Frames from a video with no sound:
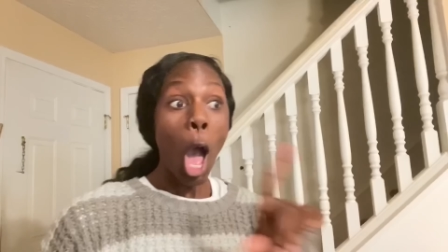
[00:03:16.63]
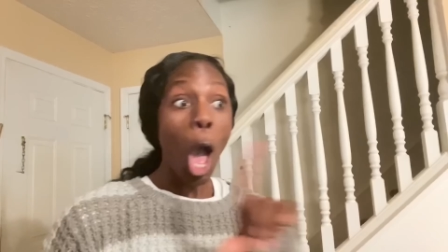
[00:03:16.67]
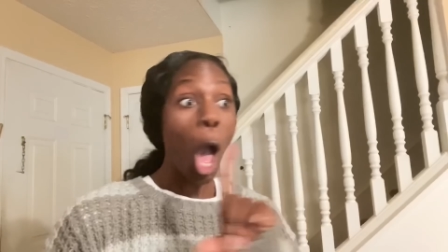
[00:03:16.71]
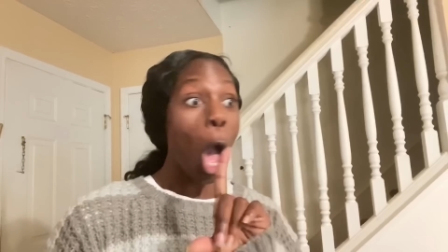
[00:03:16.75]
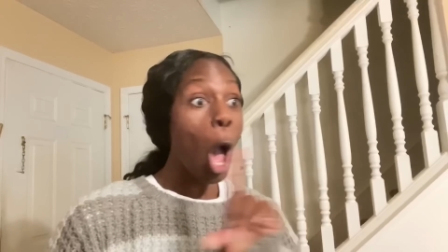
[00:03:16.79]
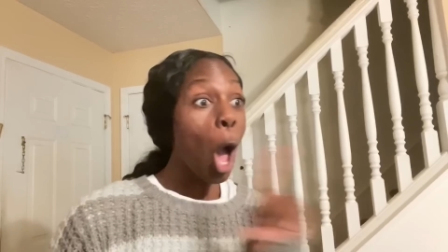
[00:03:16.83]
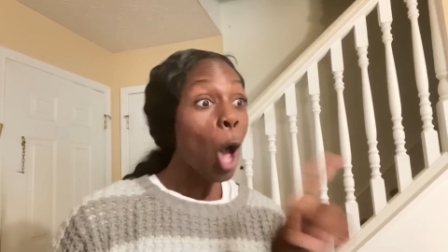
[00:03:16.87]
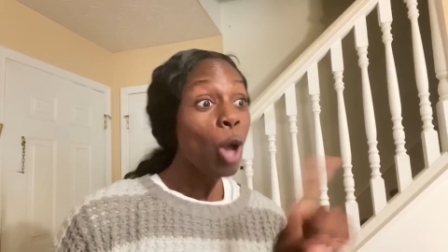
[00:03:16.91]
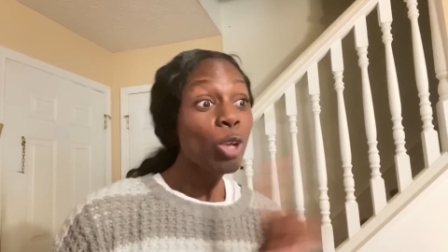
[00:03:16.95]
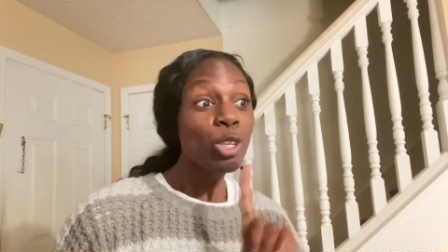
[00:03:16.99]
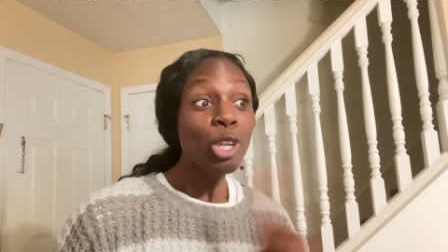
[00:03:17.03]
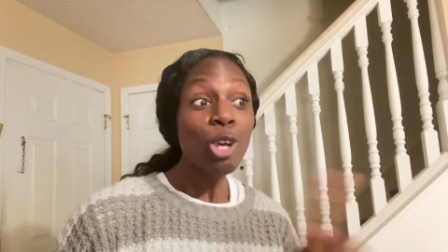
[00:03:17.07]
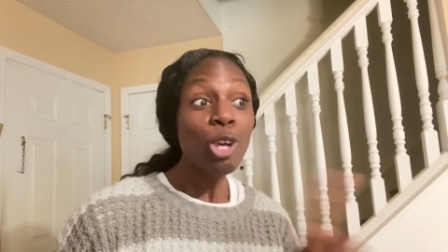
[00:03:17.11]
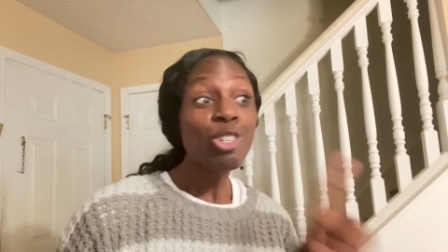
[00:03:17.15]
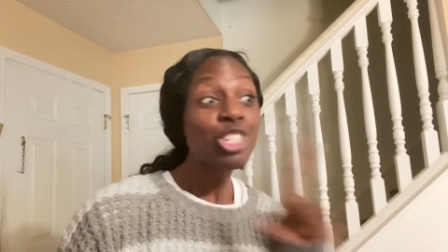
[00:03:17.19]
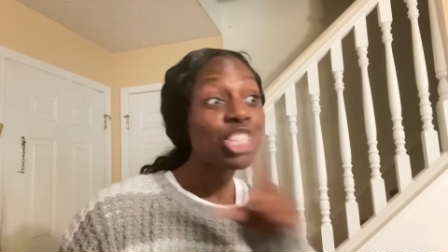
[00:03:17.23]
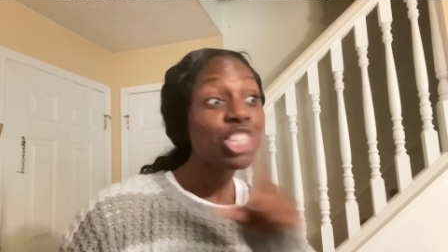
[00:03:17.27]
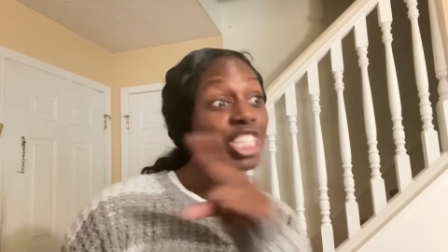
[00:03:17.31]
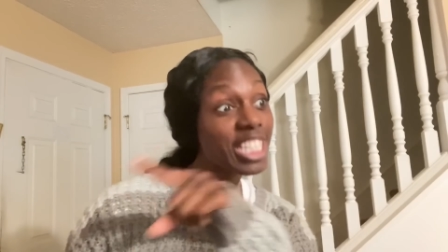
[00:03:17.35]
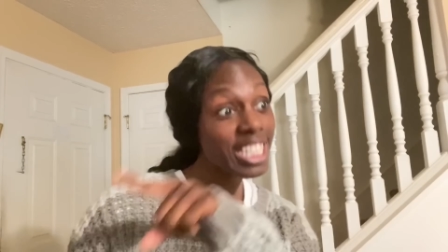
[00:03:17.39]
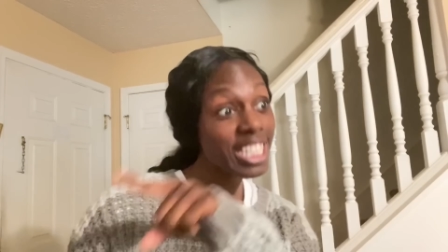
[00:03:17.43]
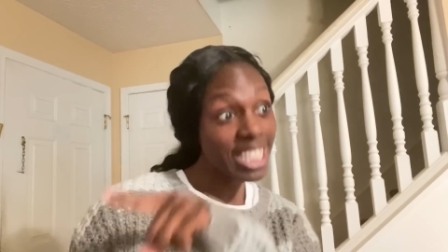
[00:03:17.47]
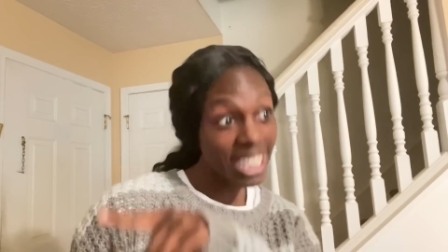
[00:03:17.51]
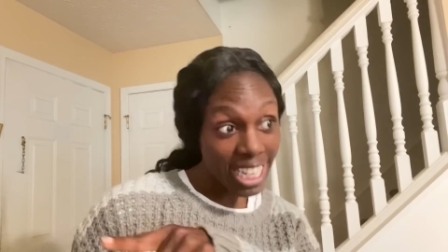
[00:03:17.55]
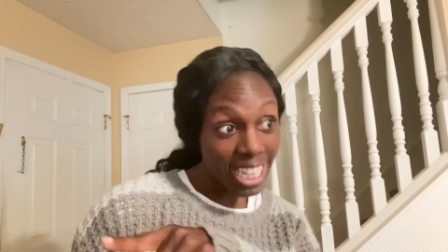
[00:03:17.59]
Oh, no,
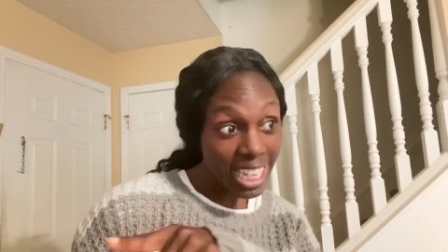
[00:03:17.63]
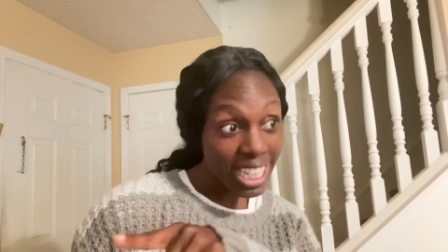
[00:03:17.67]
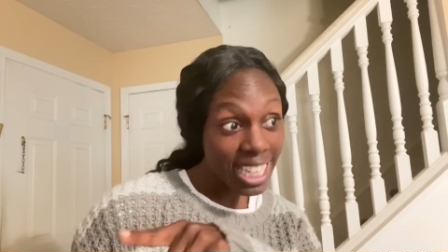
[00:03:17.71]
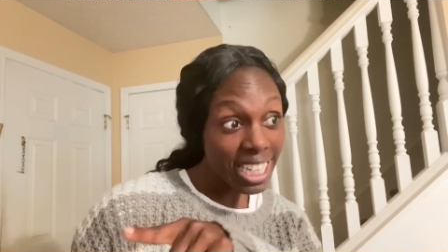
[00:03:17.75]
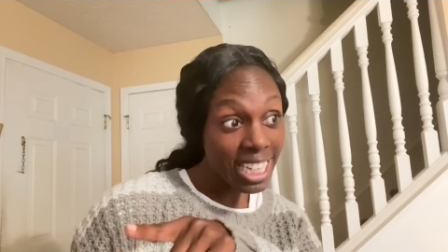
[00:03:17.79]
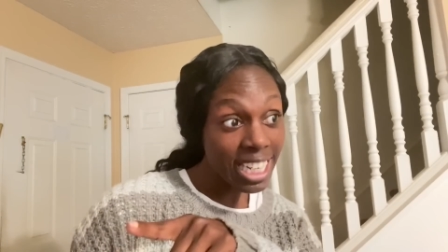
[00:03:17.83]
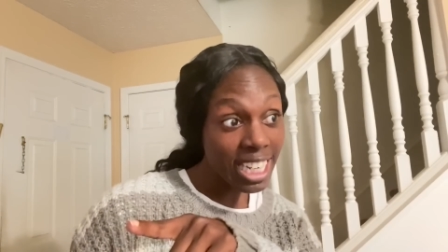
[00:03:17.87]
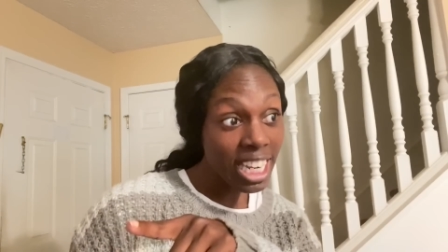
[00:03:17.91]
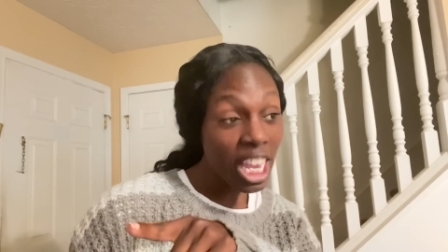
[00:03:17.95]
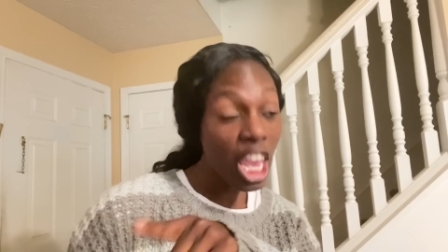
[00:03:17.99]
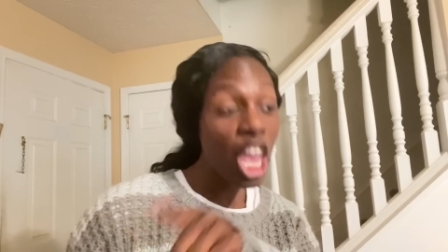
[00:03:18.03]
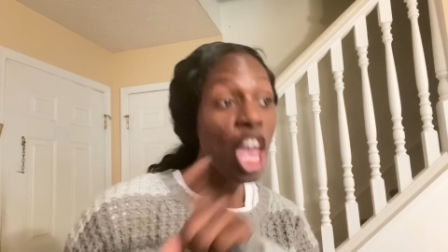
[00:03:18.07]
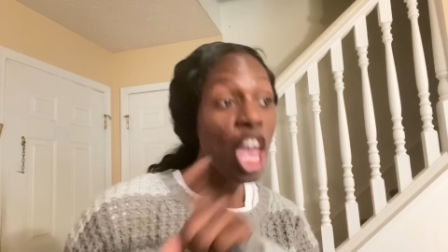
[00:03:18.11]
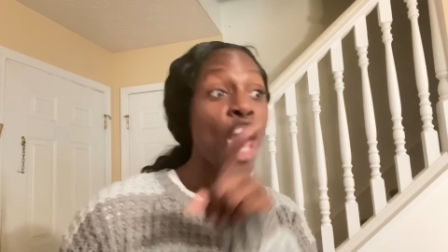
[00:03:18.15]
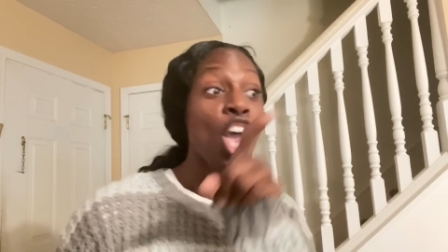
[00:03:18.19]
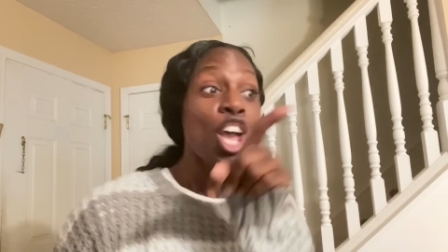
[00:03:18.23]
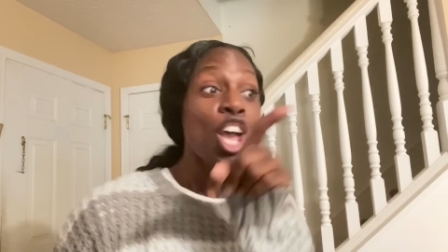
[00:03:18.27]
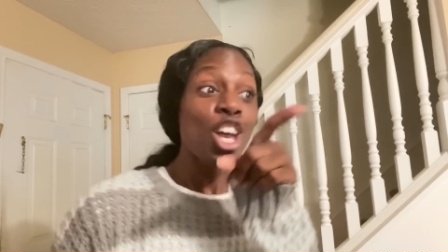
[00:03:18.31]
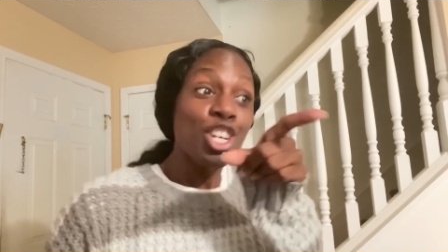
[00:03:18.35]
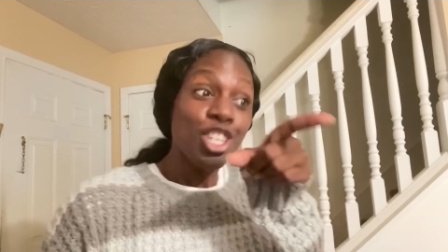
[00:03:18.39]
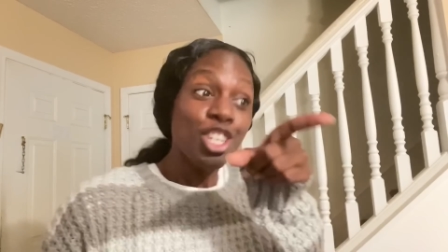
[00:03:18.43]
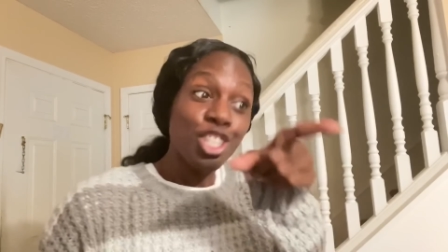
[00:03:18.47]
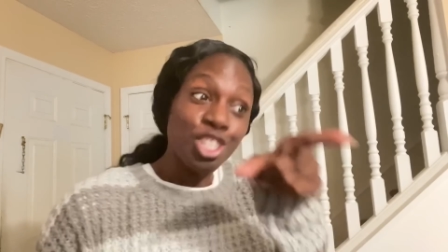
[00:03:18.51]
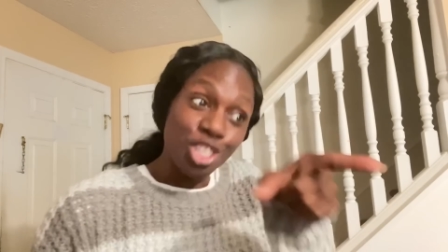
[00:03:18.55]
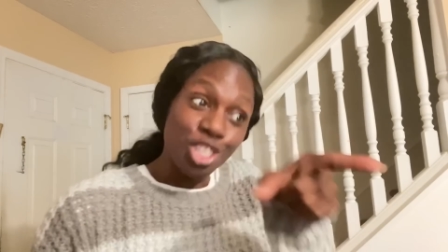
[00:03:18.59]
she didn't.
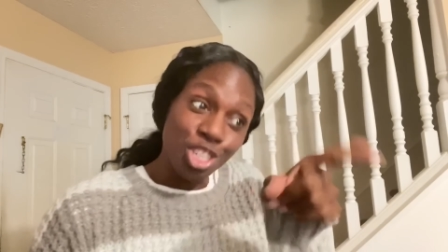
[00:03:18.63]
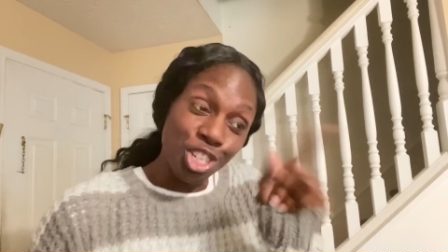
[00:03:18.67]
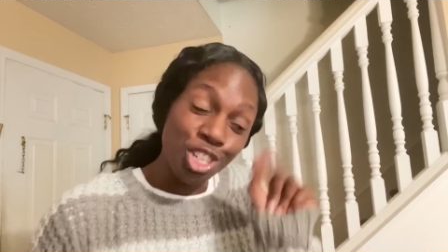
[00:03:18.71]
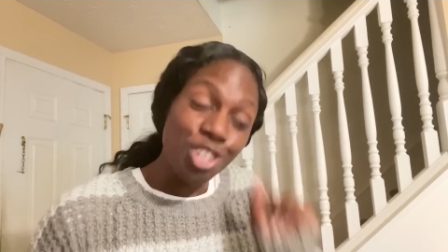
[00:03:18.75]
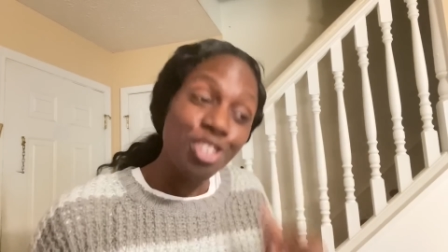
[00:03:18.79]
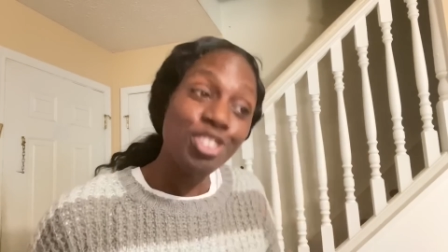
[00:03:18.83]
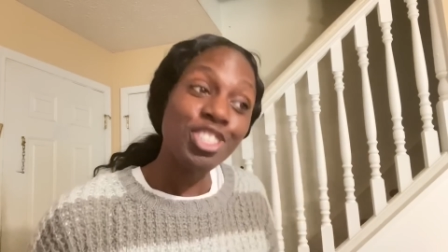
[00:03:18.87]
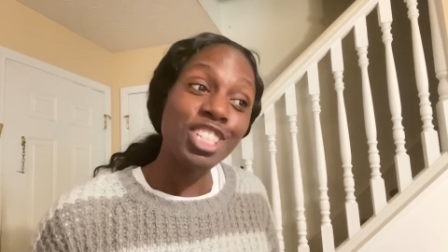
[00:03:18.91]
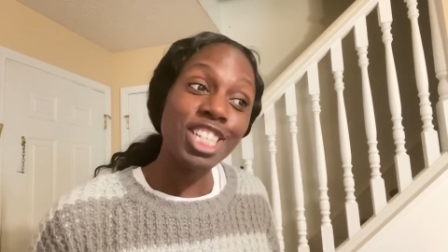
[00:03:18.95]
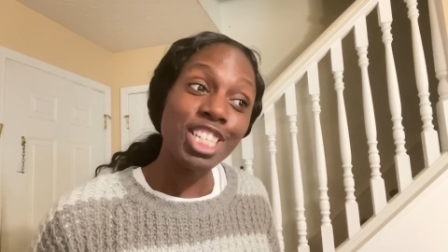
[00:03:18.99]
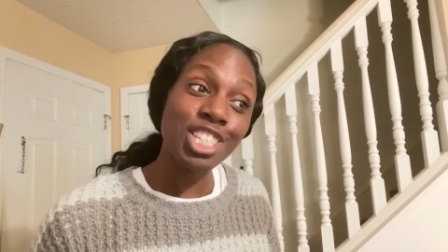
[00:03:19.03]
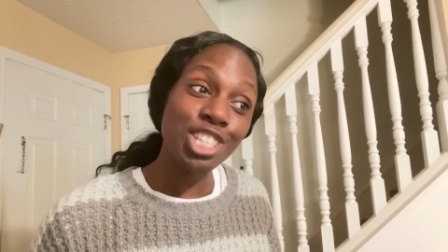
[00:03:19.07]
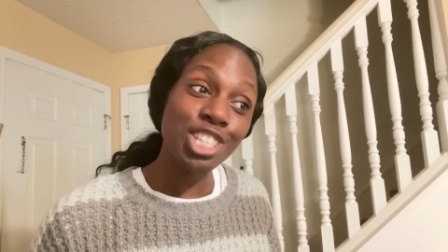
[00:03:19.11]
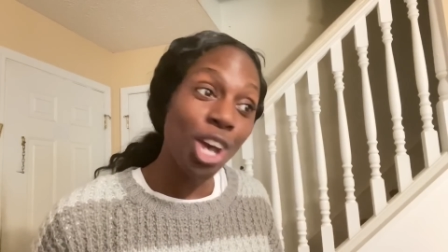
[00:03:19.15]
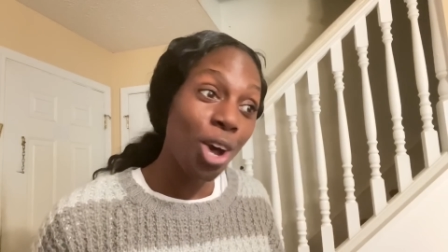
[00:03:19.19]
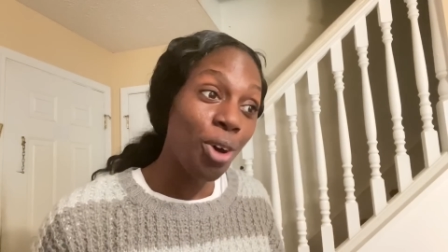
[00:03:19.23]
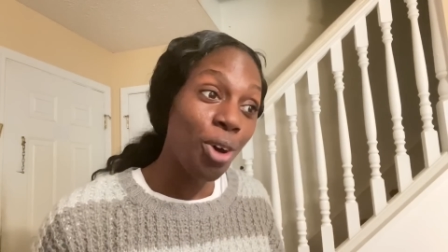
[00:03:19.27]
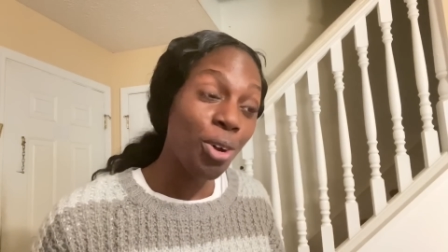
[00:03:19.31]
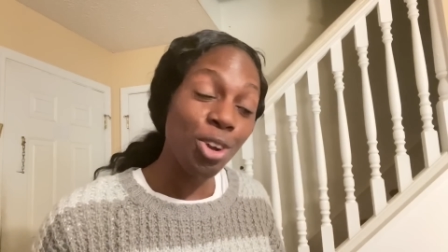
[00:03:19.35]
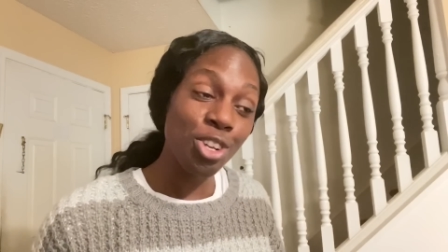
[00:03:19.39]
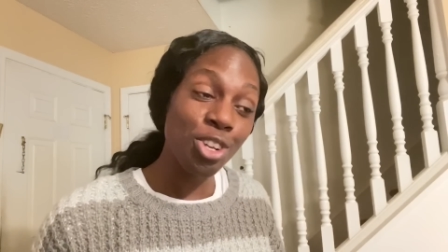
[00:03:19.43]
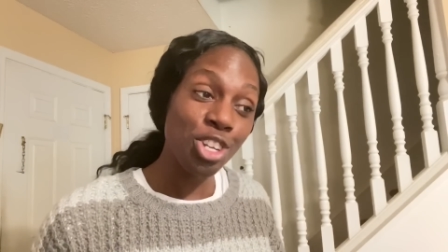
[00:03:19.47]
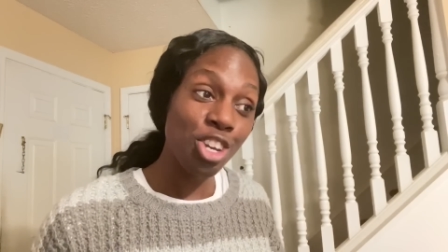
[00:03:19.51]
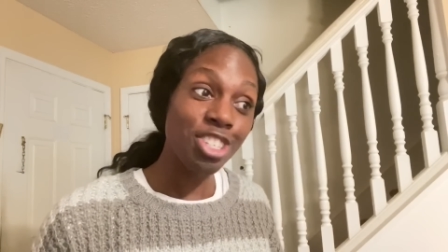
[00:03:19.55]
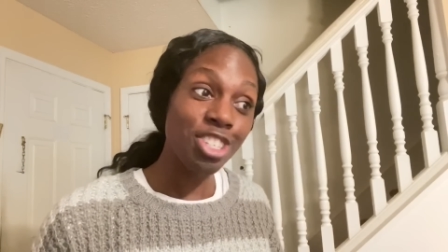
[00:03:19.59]
You just told
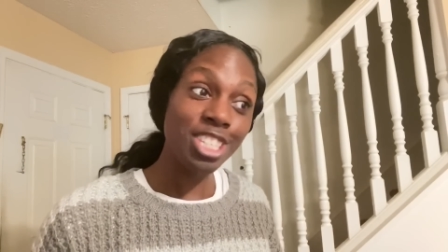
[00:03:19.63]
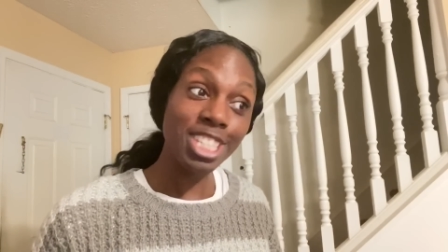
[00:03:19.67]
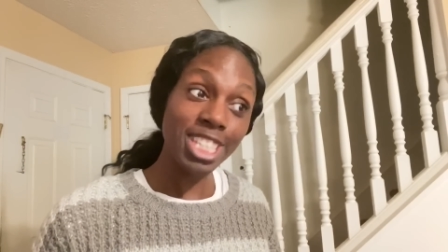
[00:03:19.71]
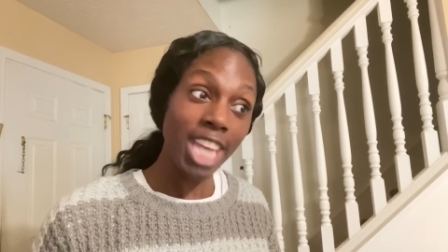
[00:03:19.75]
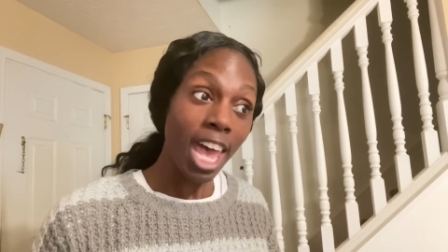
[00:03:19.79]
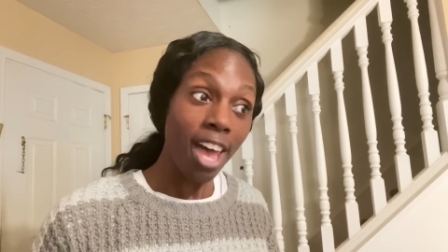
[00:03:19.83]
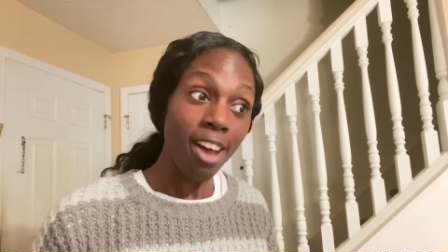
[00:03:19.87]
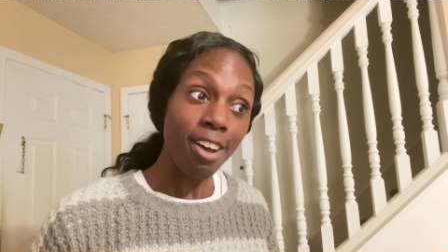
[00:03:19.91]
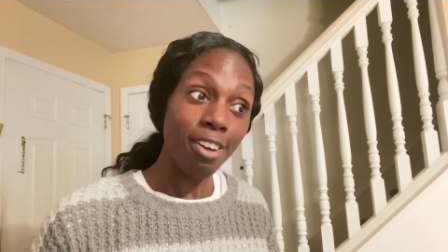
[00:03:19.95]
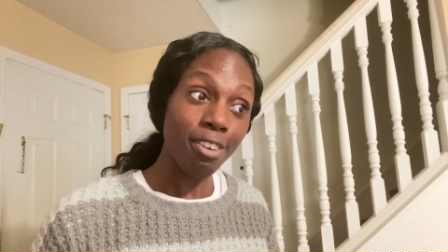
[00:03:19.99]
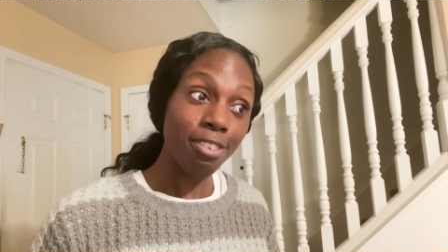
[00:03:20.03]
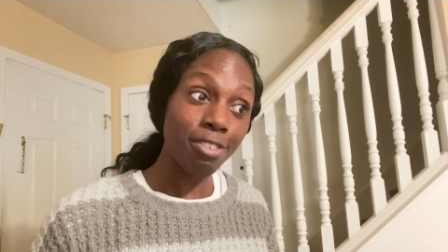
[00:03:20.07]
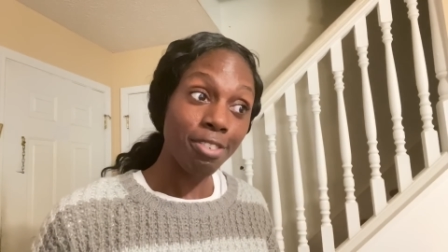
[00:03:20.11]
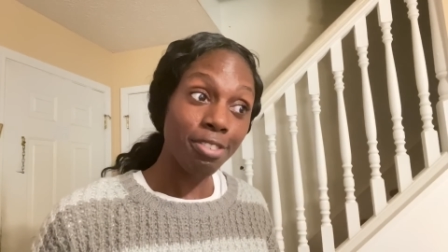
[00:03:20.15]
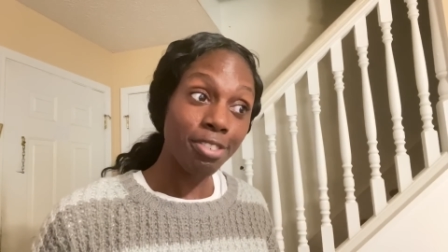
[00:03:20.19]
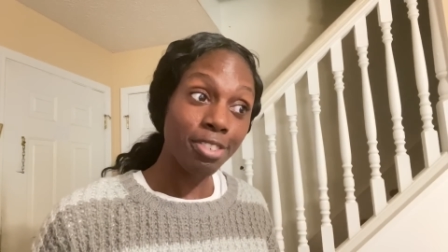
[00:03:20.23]
on yourself.